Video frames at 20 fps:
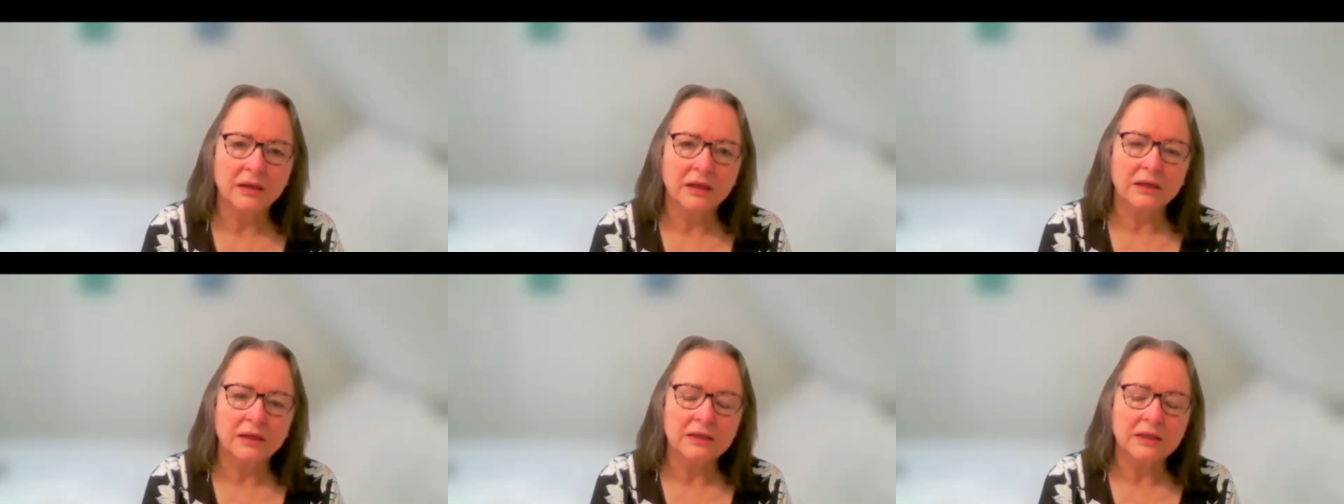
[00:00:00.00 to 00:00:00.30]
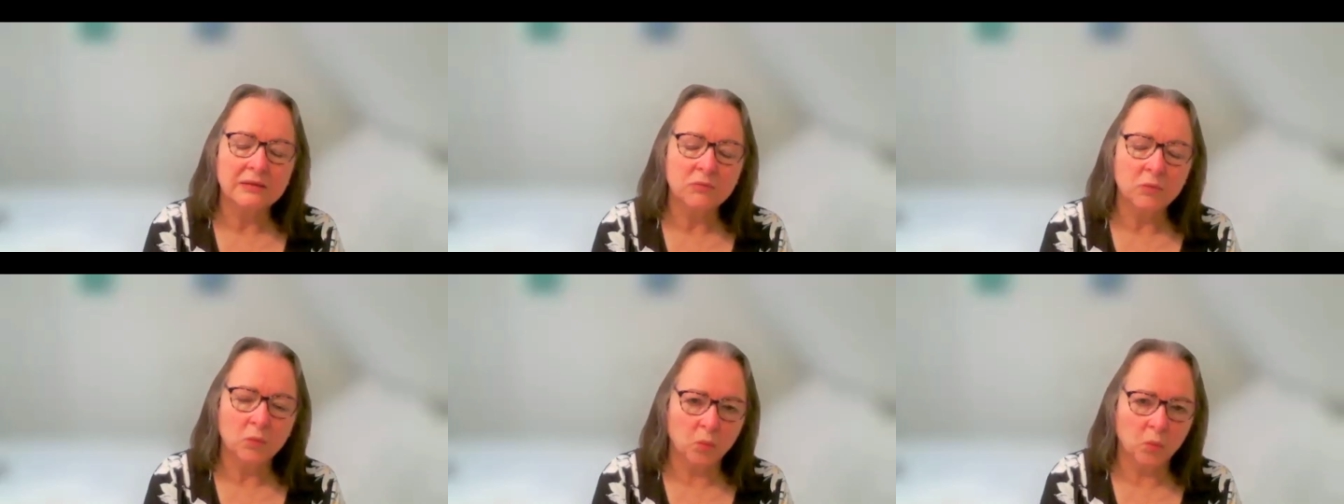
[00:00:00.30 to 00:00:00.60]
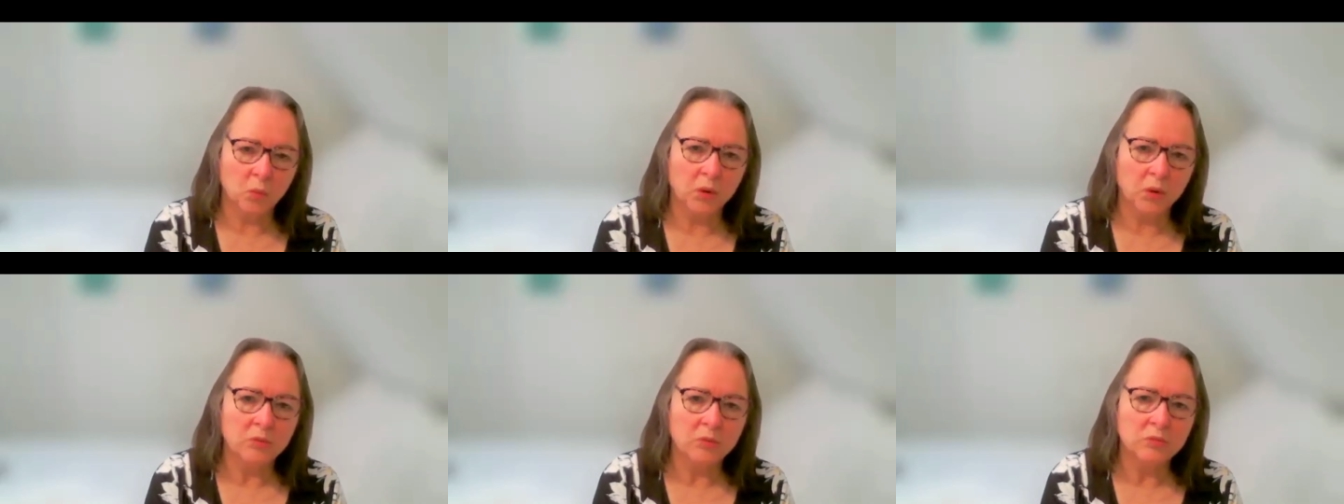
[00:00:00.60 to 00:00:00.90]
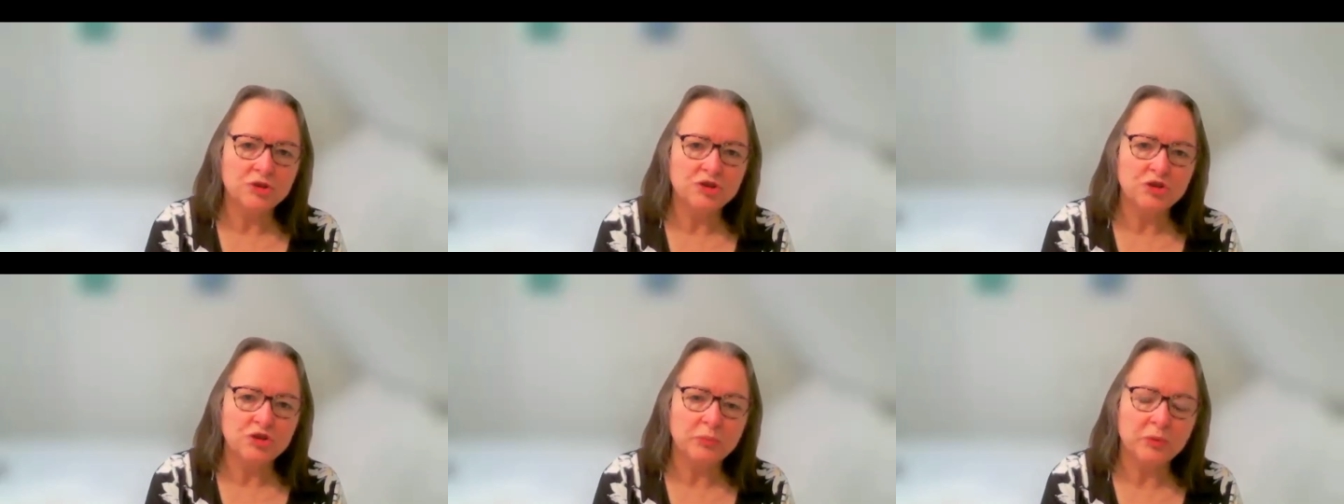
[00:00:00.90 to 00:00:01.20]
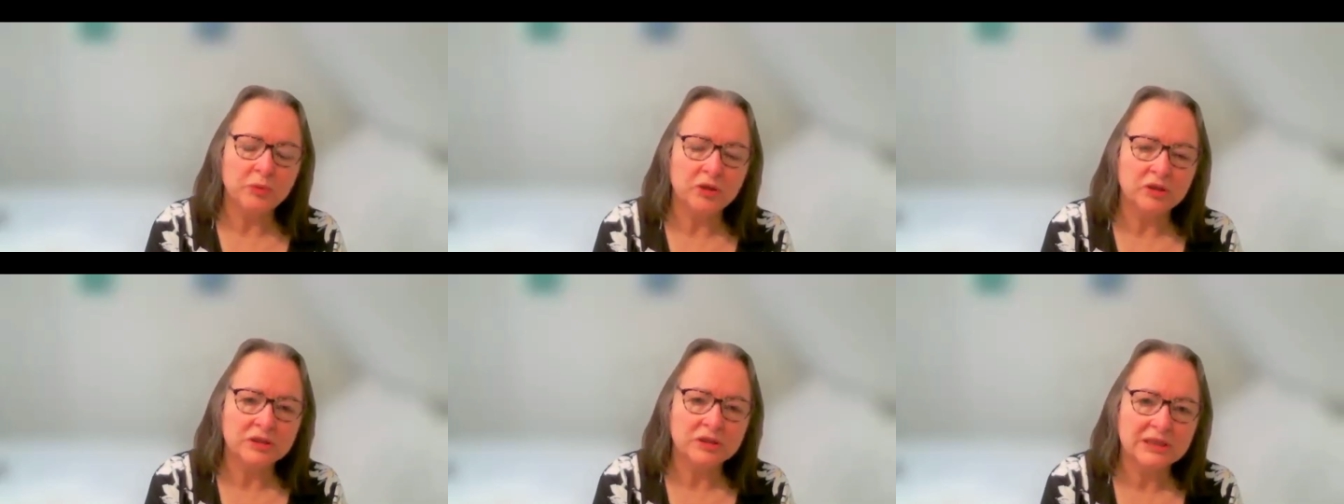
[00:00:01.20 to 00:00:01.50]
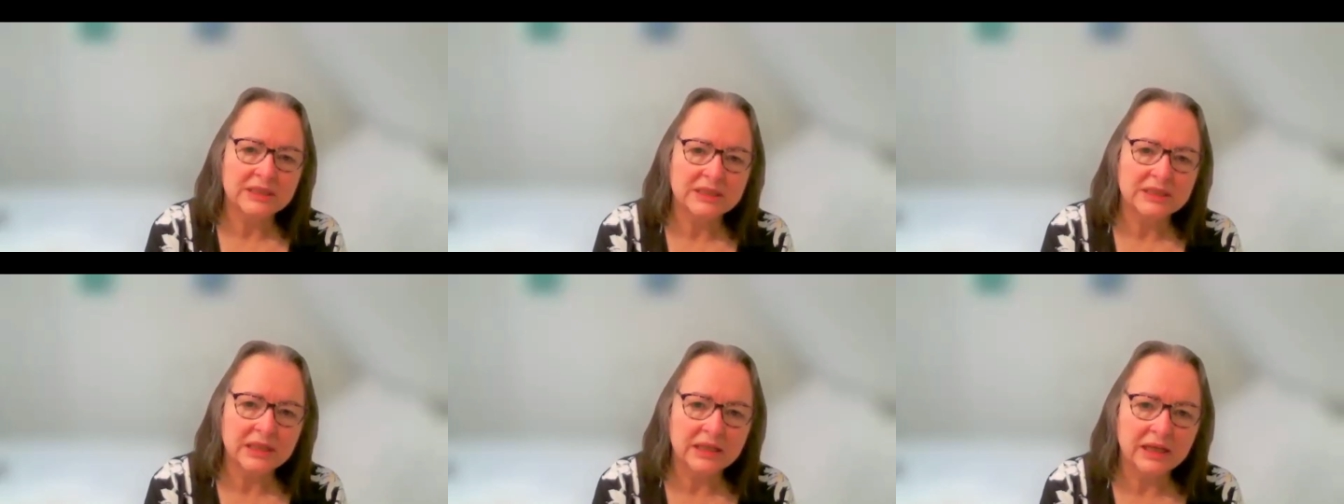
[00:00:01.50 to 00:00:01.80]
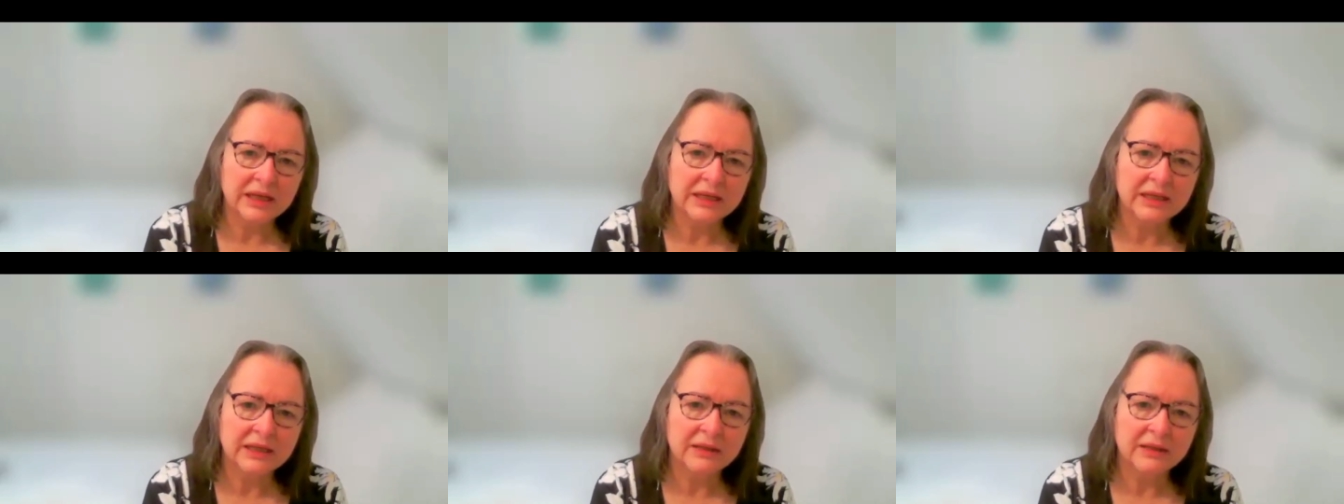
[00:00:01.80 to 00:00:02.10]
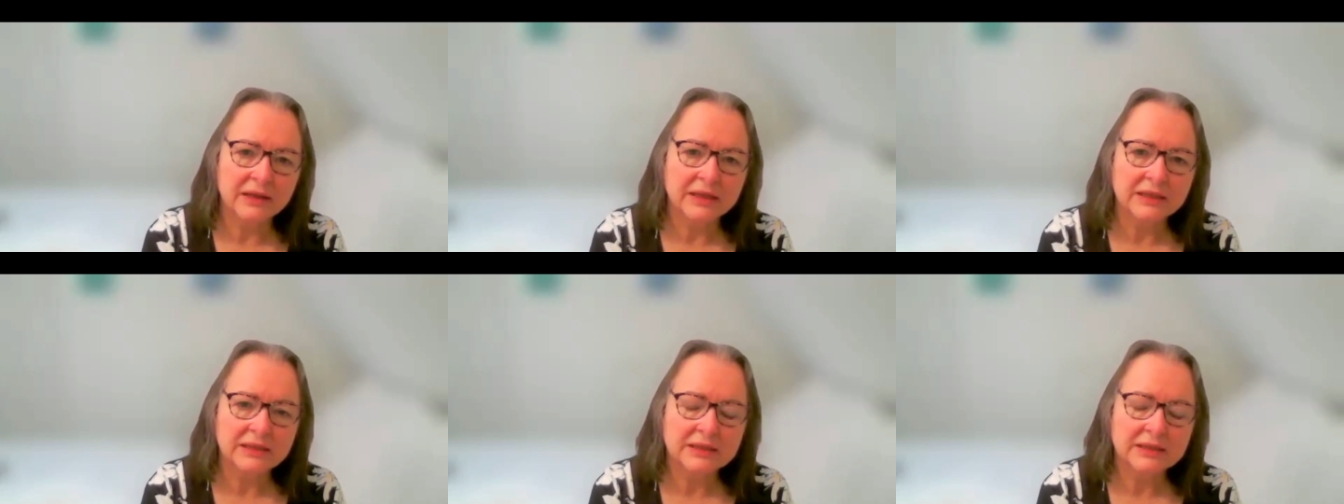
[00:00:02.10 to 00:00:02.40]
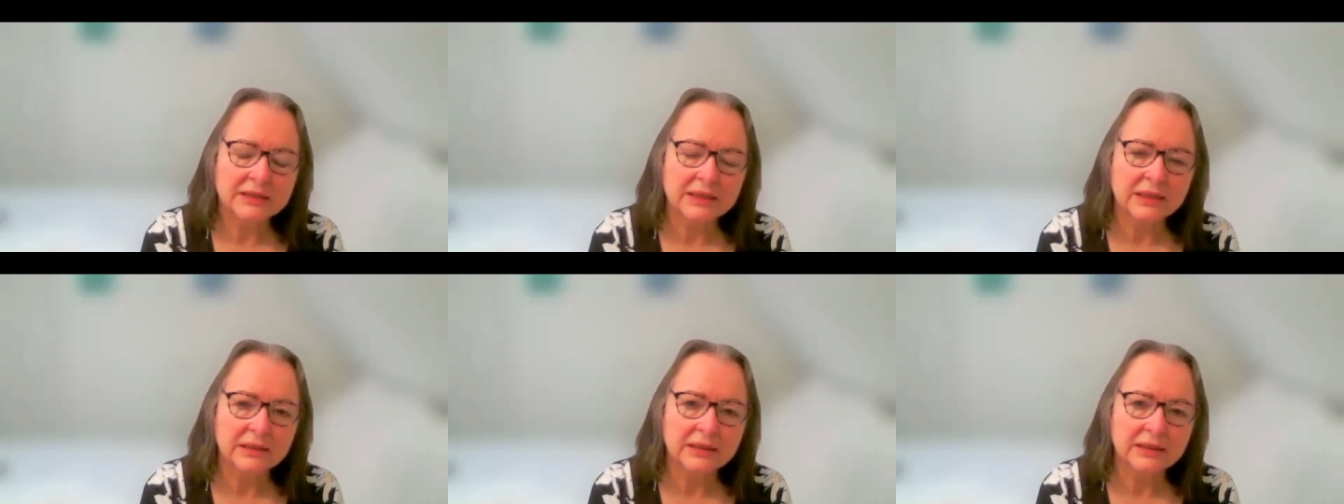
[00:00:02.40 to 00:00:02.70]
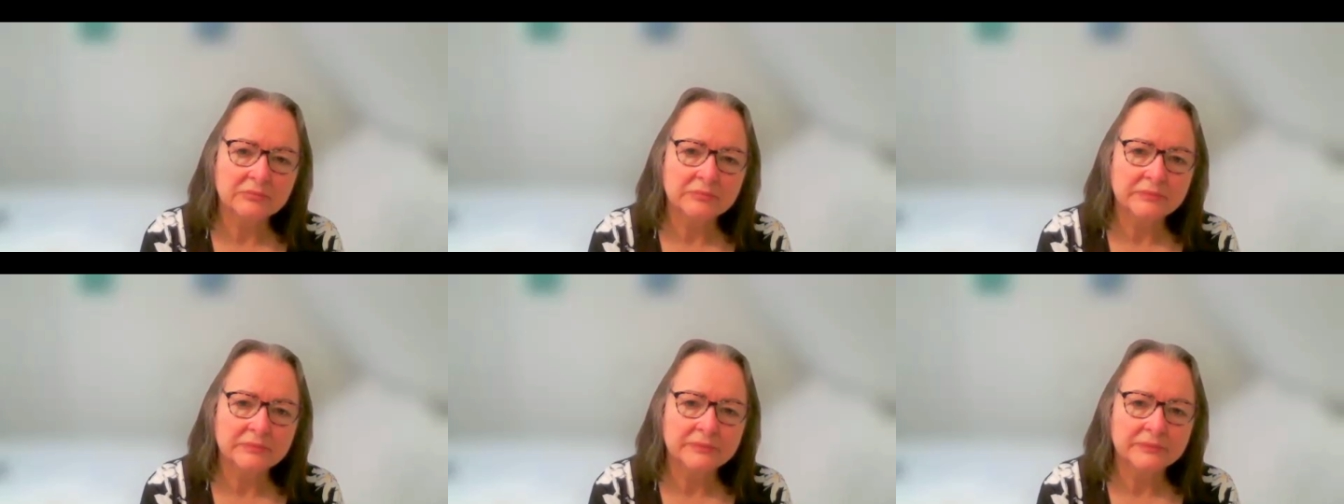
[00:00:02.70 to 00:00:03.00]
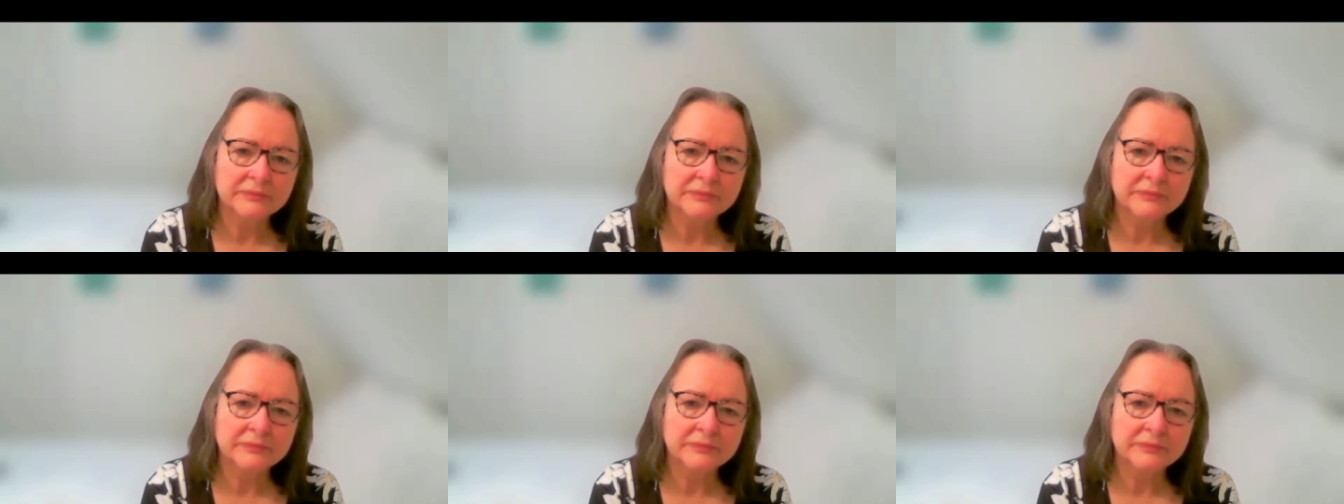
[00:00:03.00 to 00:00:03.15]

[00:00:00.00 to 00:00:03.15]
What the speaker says: And what was your POTS like at that time?